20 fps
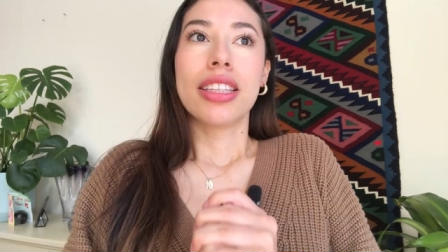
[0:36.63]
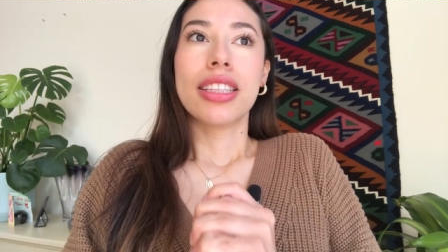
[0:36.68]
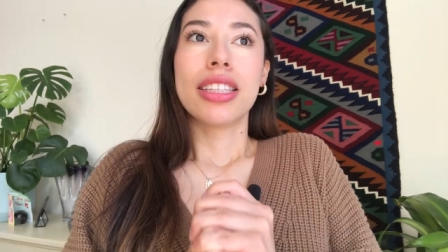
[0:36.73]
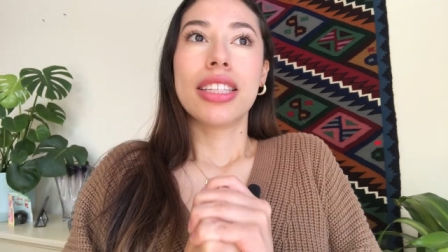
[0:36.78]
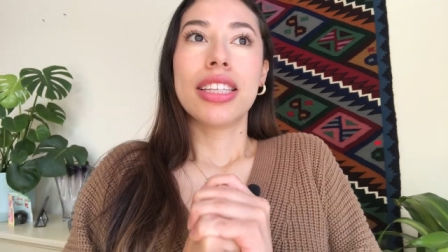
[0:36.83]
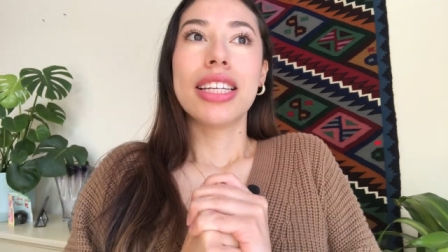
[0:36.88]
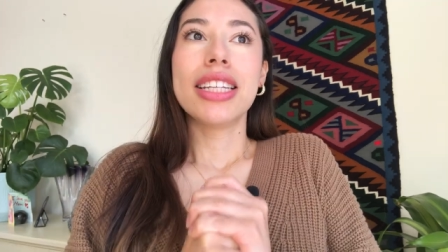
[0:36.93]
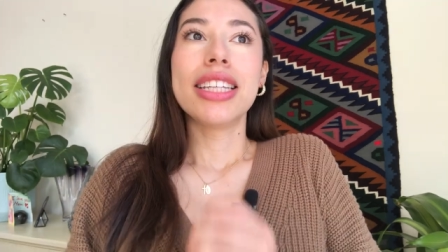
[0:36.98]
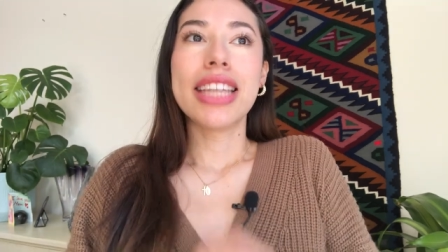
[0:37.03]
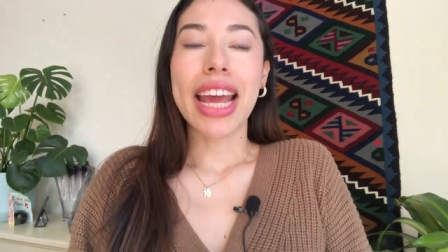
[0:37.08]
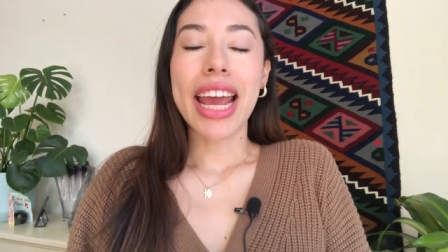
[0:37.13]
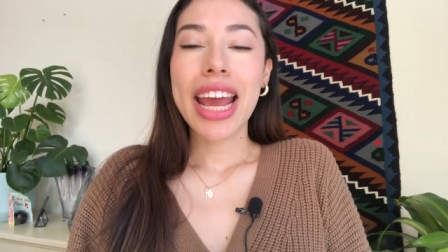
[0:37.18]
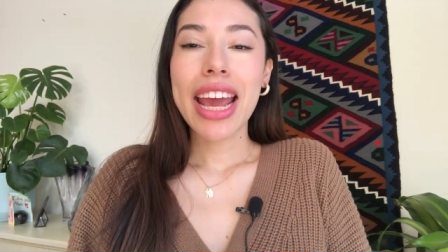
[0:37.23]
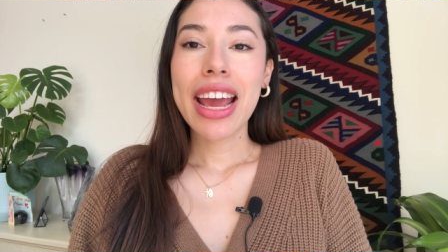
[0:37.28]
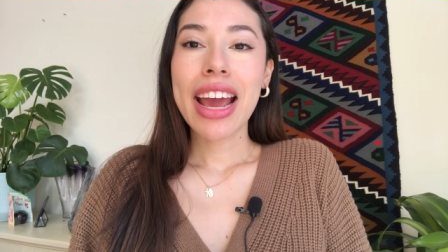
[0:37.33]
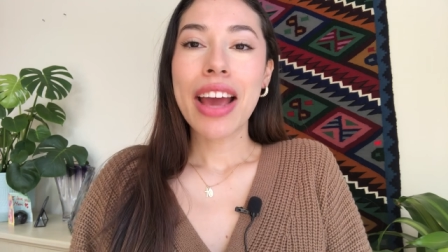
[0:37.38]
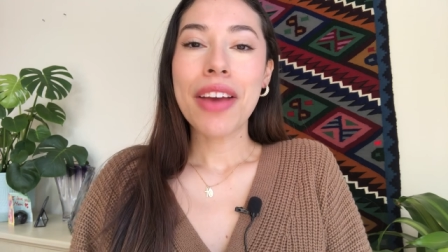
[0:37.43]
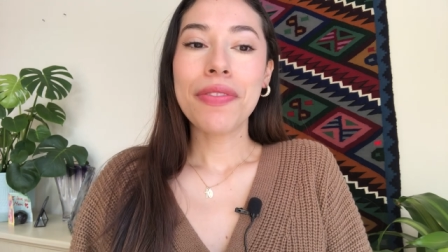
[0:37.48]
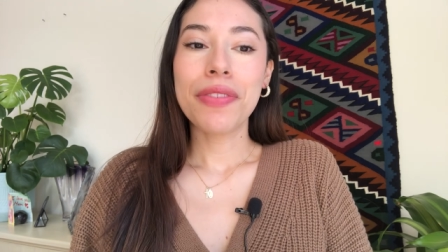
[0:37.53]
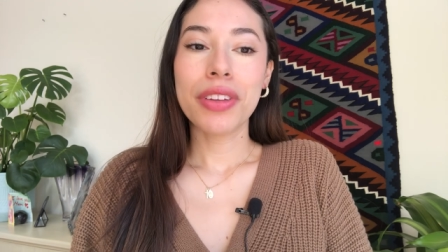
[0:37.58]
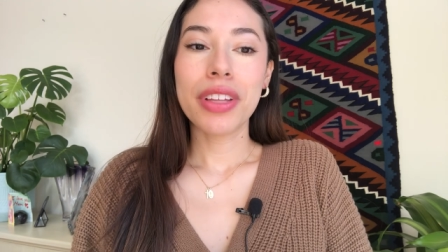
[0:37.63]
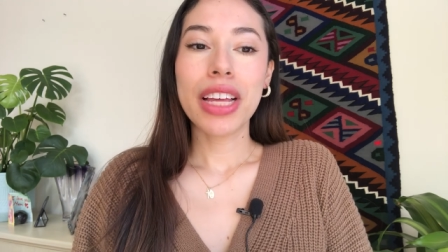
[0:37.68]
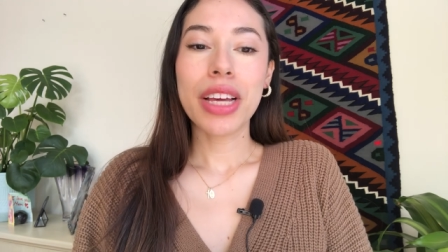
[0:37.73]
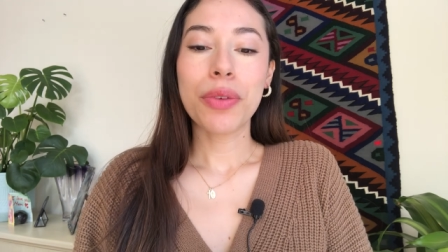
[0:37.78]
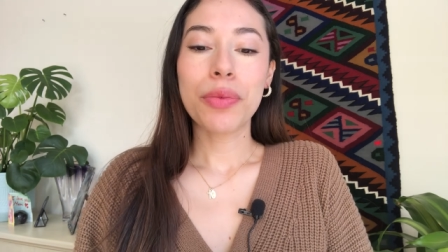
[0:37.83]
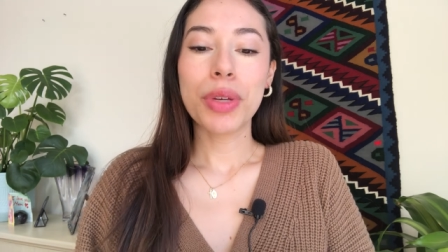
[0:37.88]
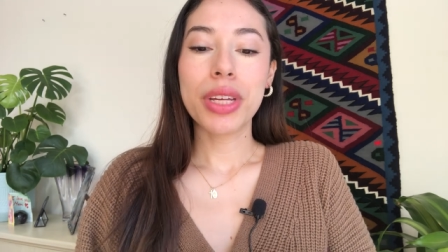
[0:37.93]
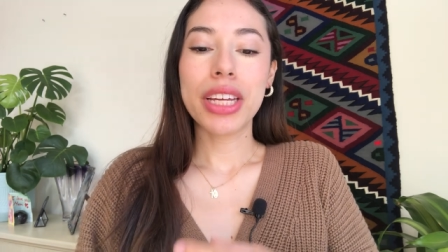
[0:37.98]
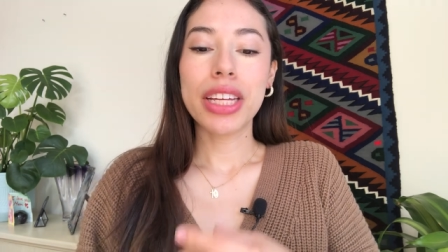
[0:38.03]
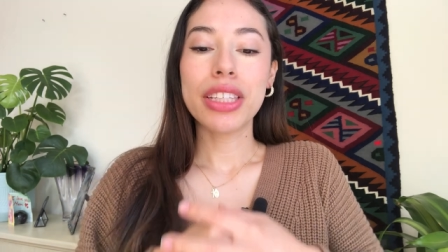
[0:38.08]
today I feel like
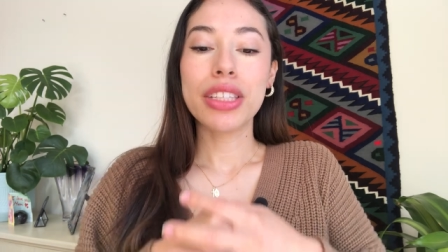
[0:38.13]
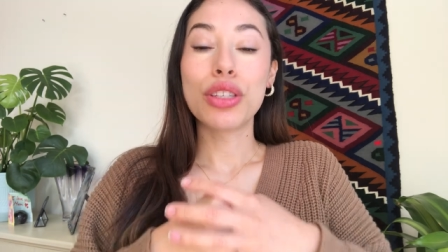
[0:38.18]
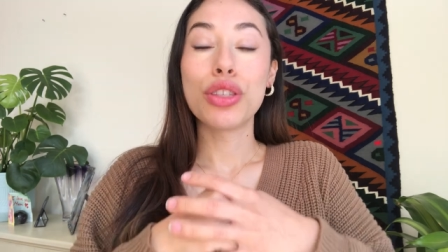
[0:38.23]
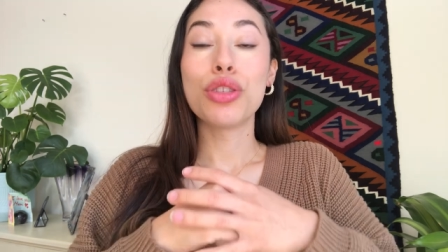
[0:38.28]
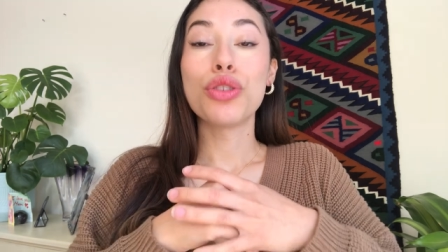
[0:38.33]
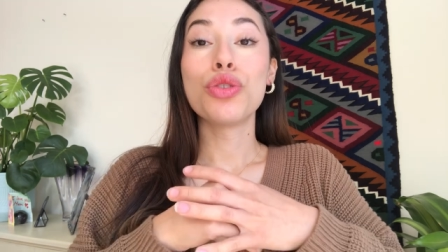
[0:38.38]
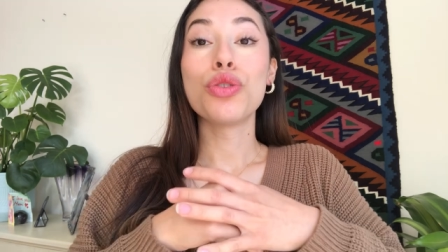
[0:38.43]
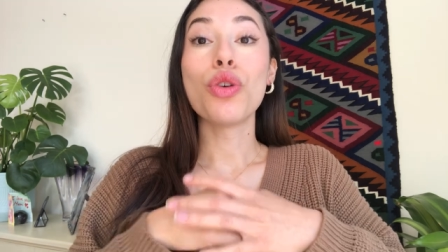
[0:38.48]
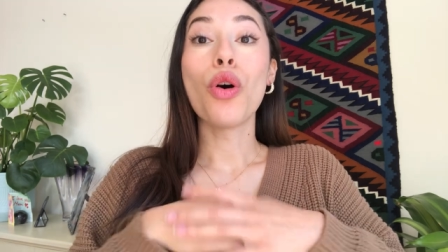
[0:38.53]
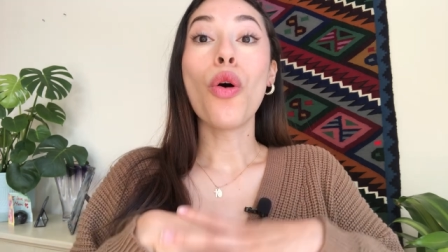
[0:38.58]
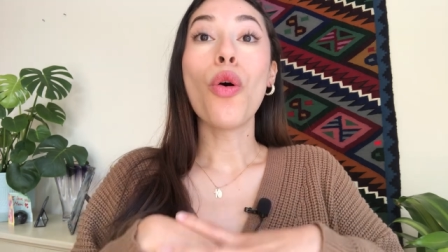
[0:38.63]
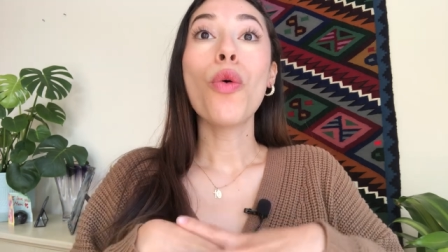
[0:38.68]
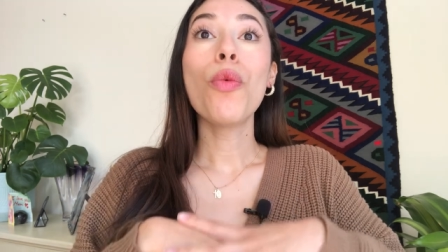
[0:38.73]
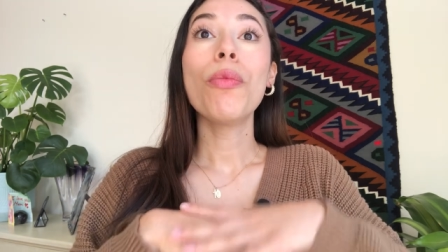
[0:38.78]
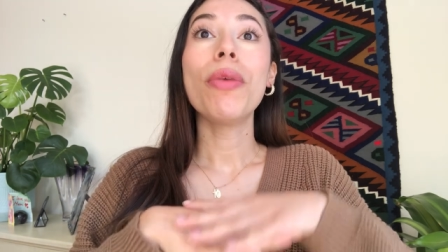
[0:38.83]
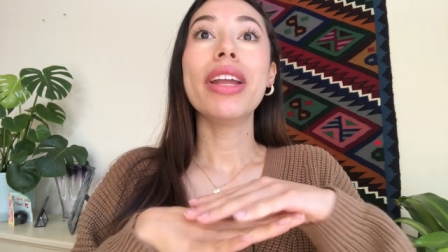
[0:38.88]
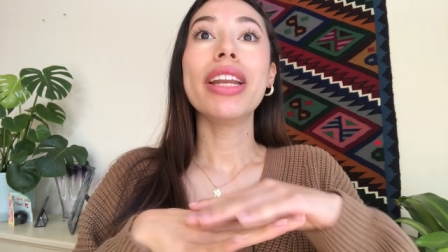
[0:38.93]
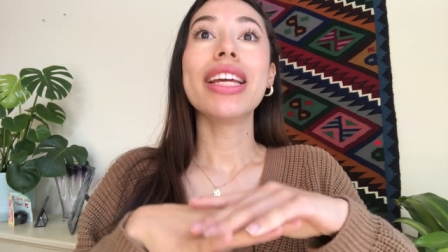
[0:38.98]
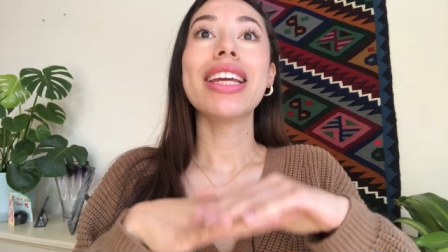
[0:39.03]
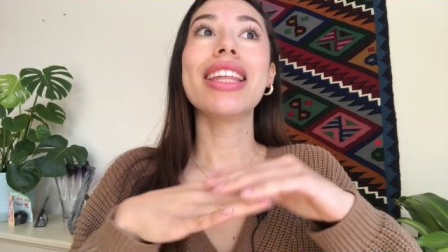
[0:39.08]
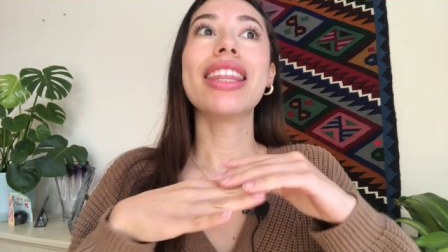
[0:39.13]
we get so many